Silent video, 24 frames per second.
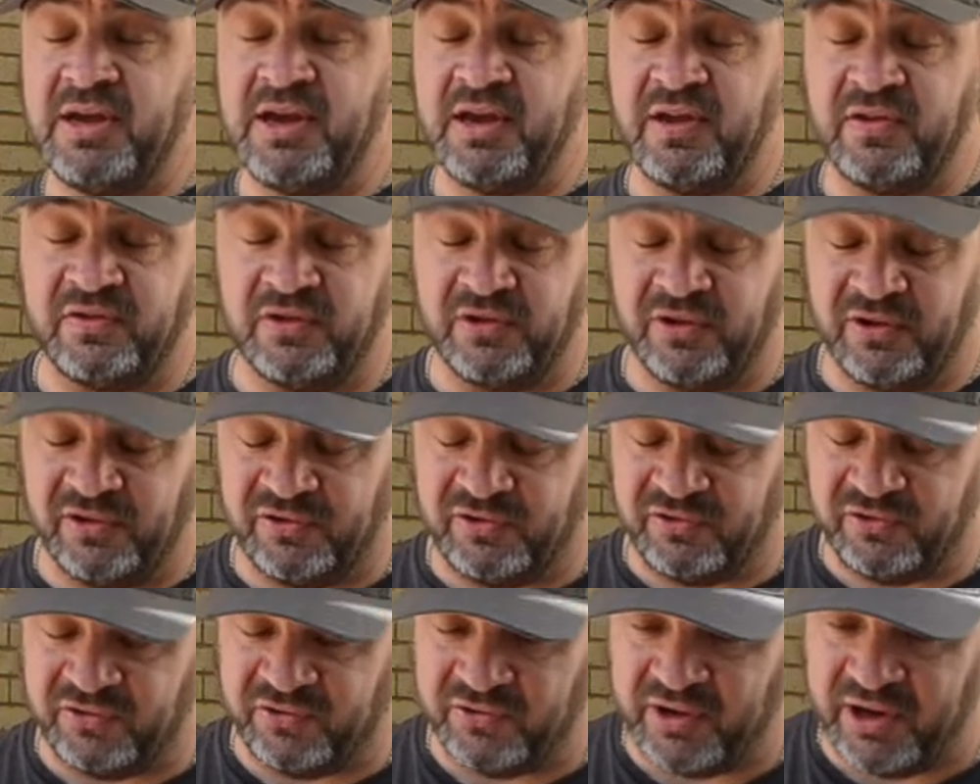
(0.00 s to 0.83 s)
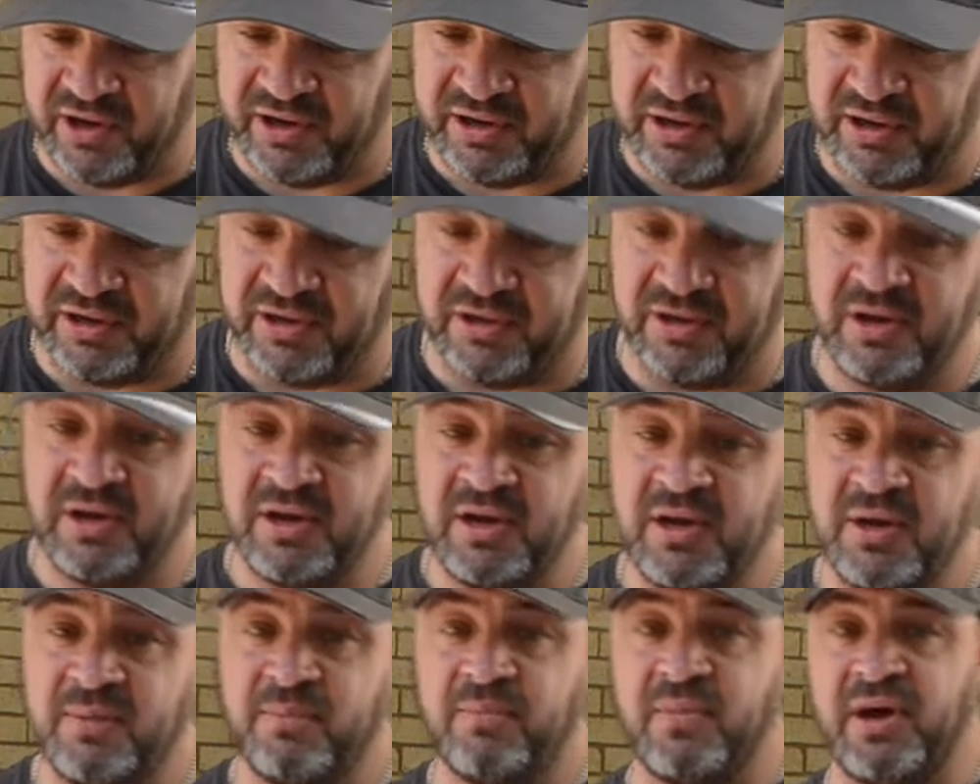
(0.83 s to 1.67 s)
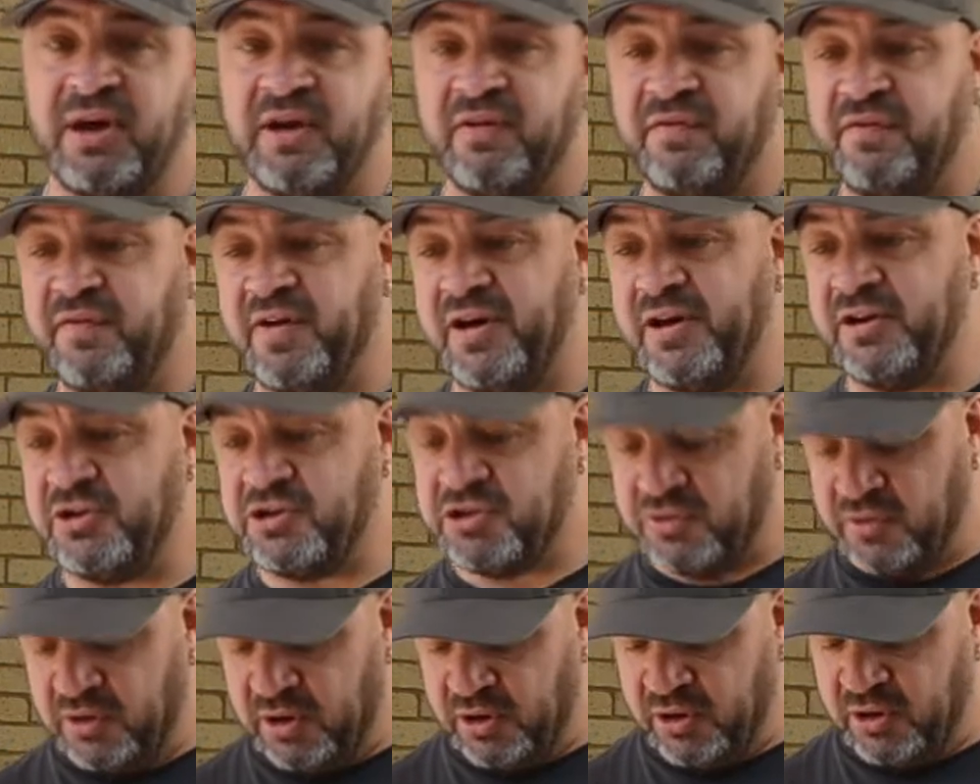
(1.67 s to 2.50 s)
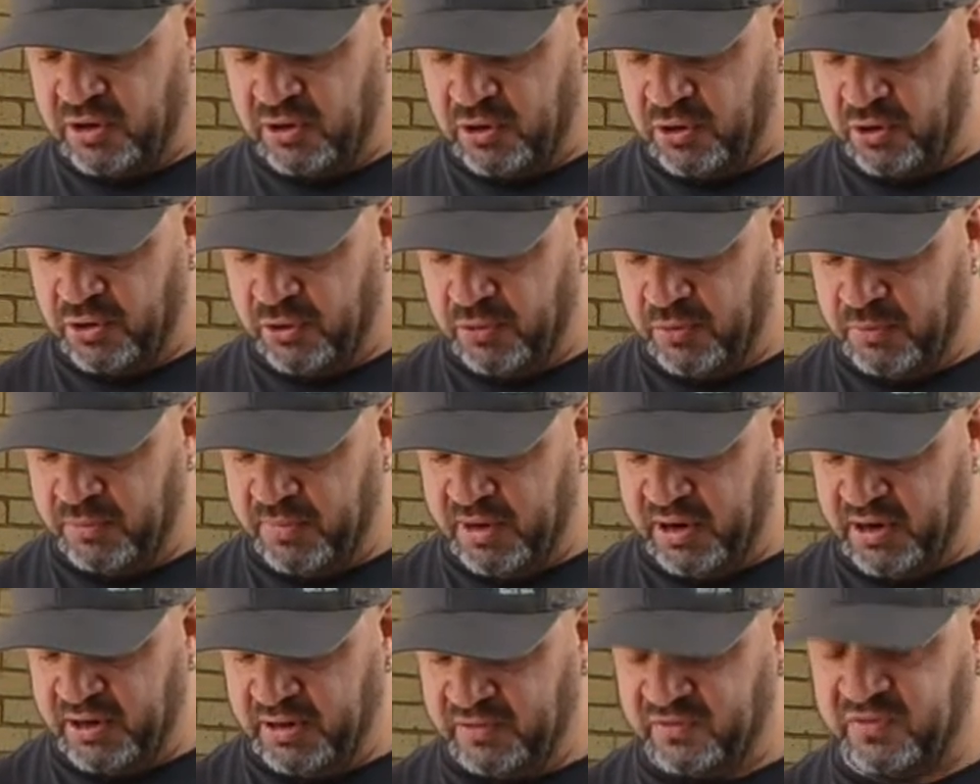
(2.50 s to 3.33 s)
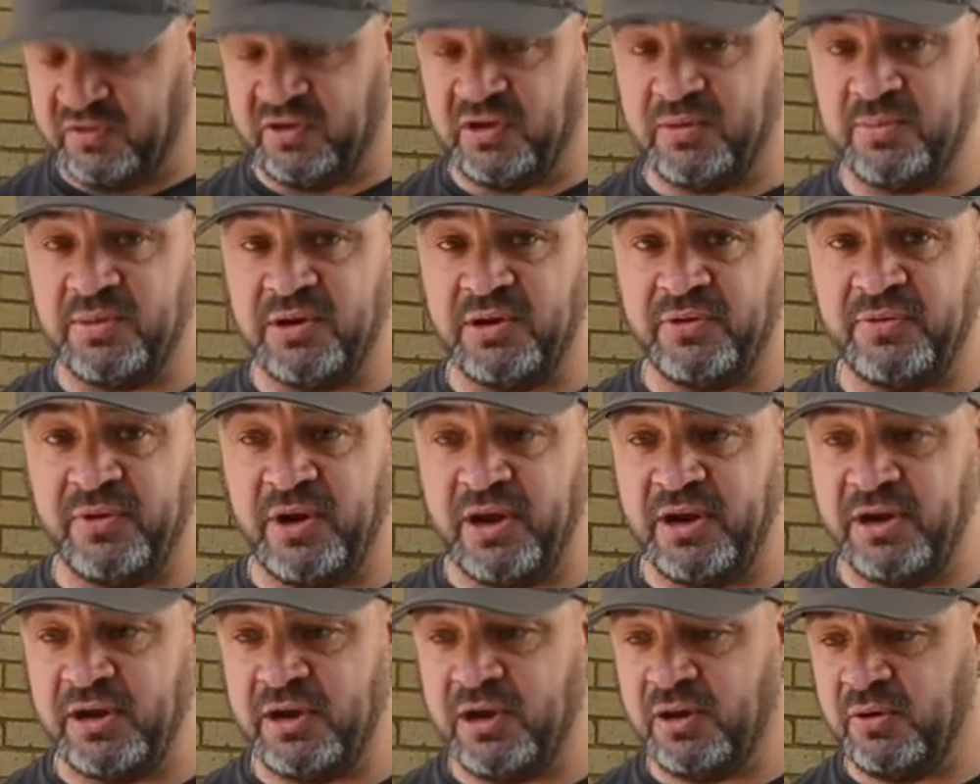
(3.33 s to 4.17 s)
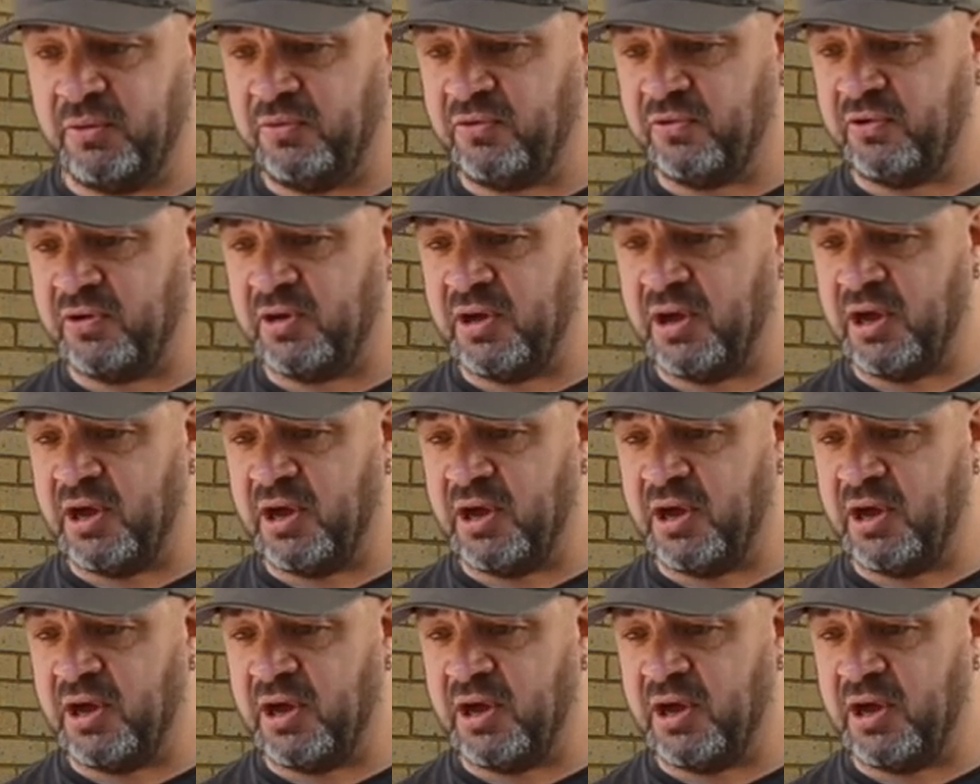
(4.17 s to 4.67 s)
is an Australian manufacturer who makes CB radios,